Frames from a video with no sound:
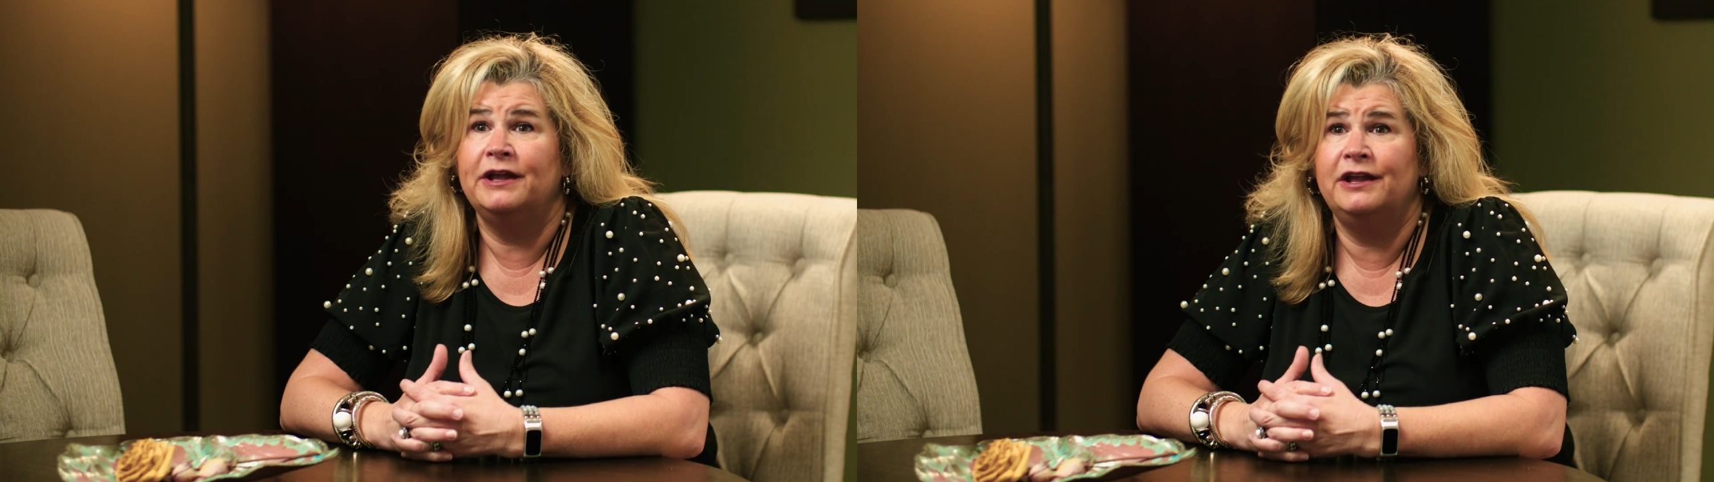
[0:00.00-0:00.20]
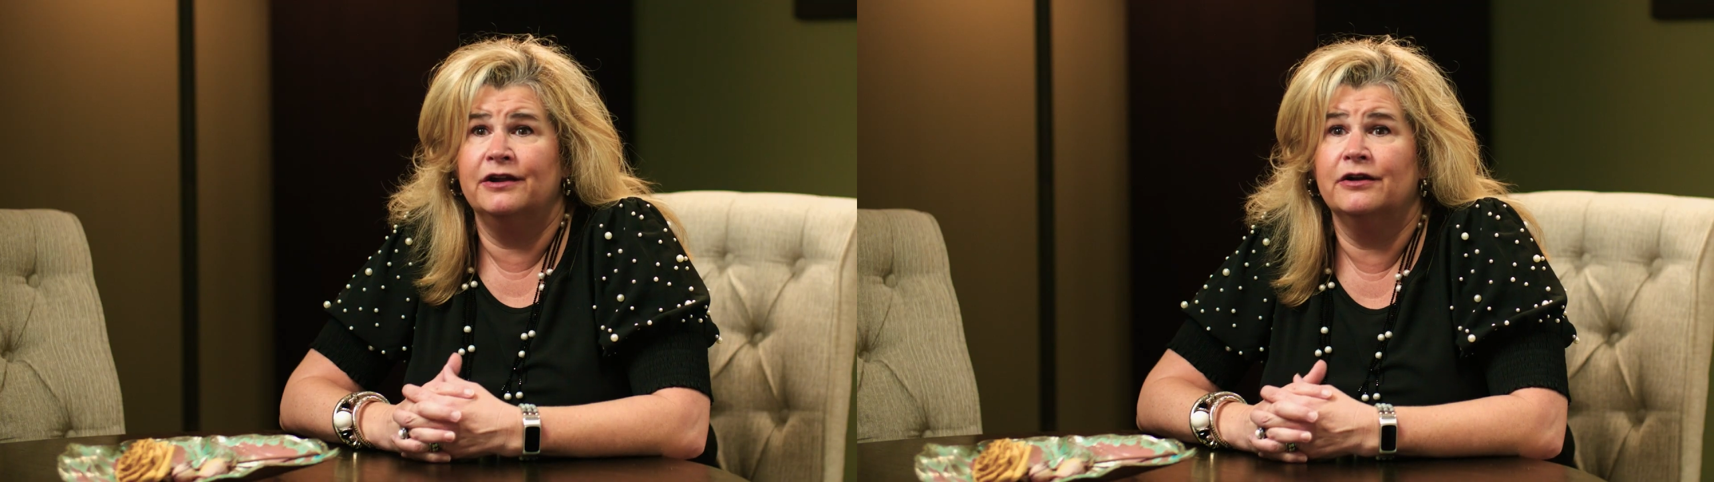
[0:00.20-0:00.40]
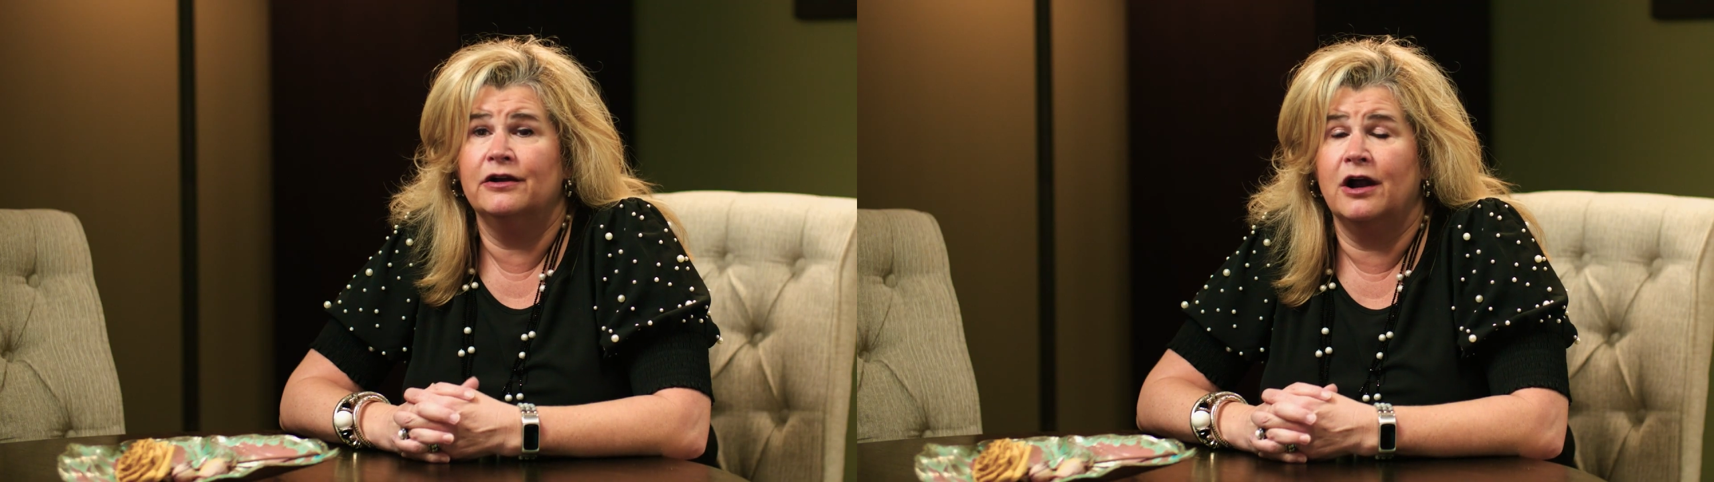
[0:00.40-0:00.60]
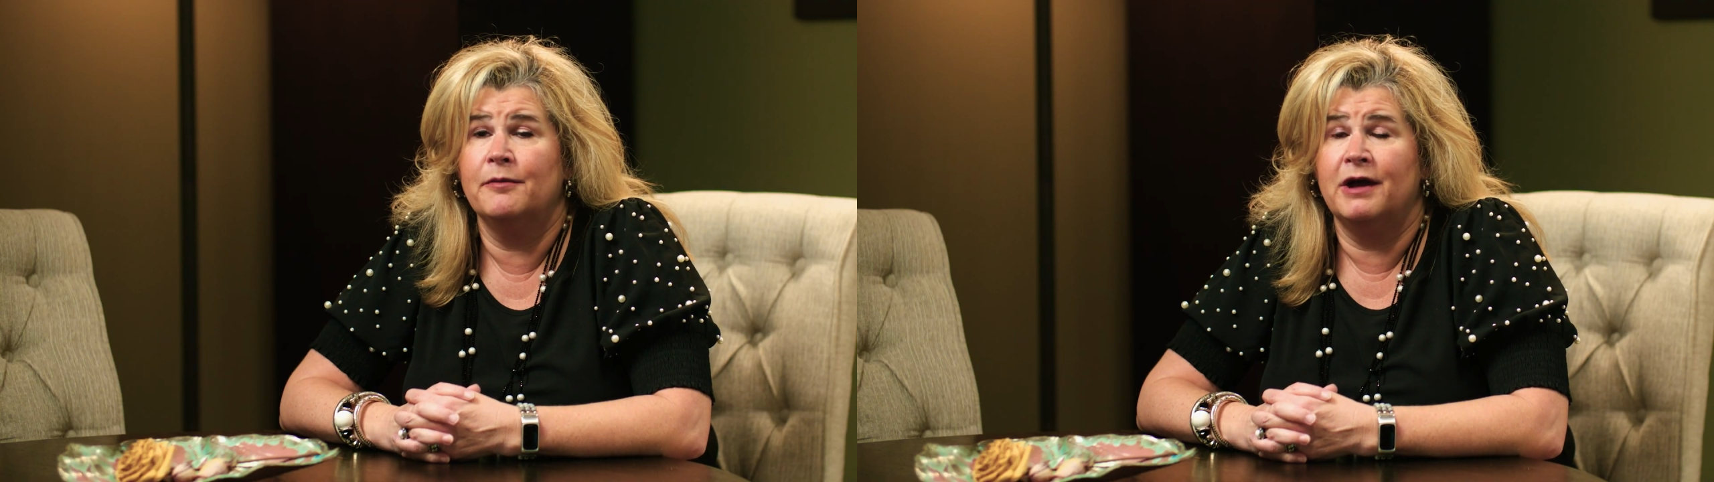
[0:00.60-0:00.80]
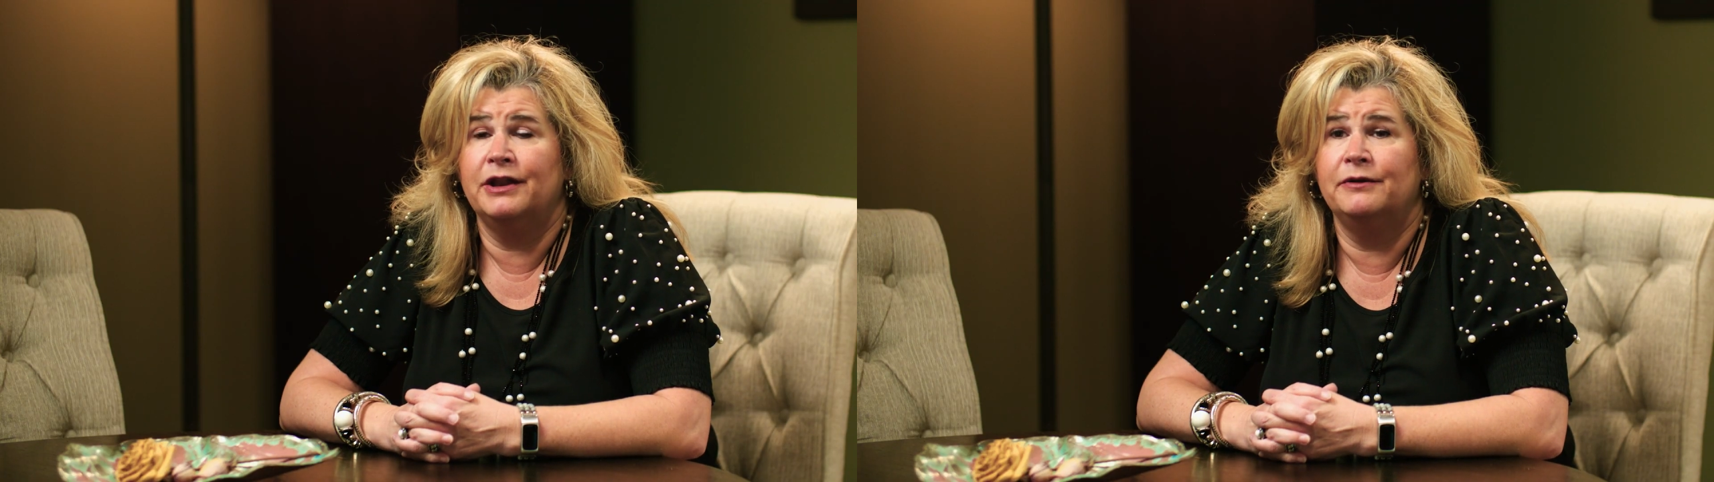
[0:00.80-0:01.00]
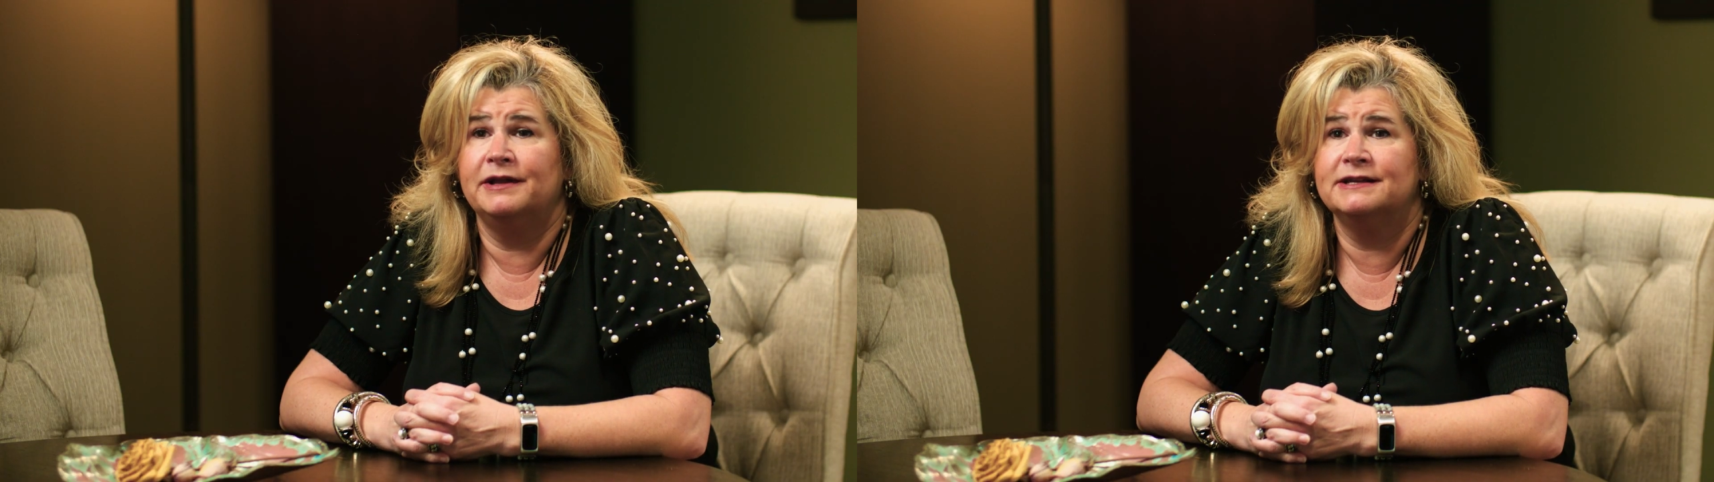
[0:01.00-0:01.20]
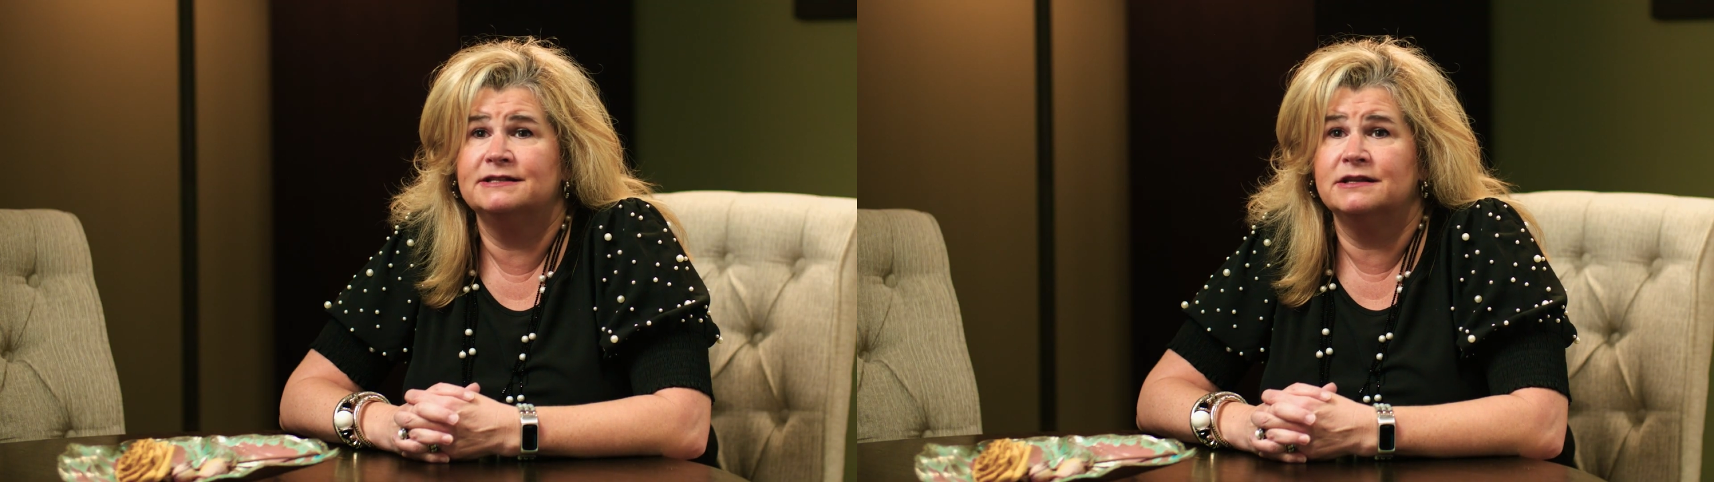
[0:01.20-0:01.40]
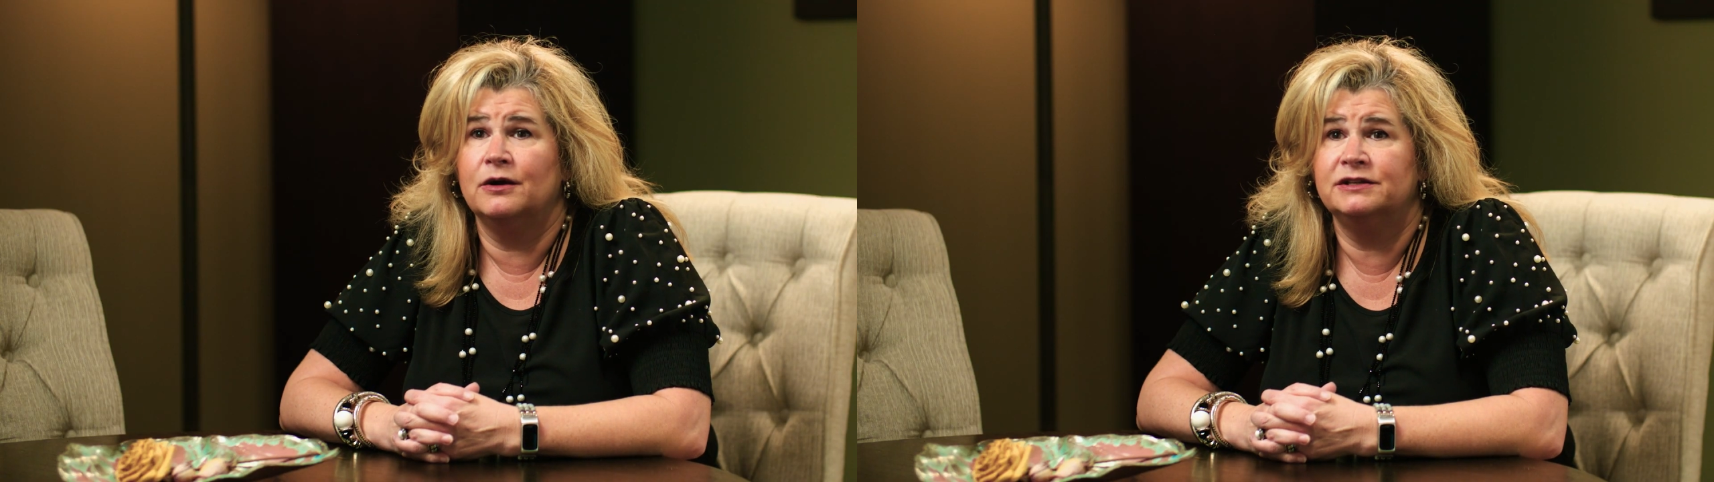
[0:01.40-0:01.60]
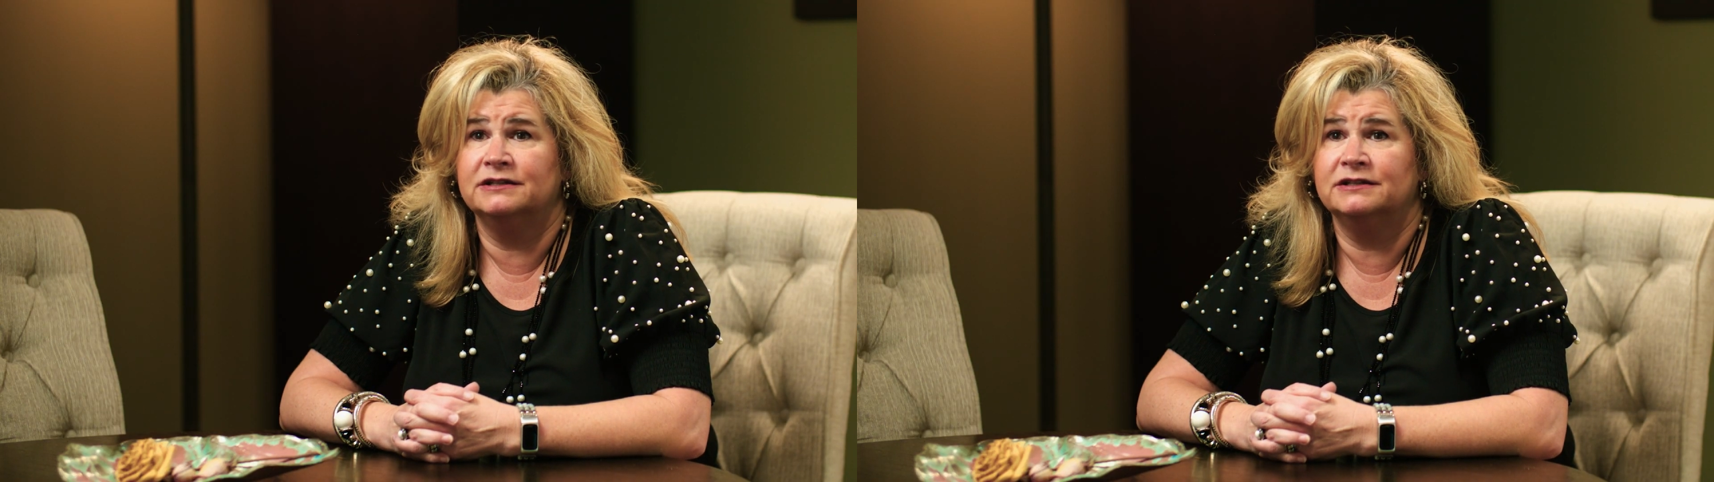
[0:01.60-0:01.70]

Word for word: We here, our motto is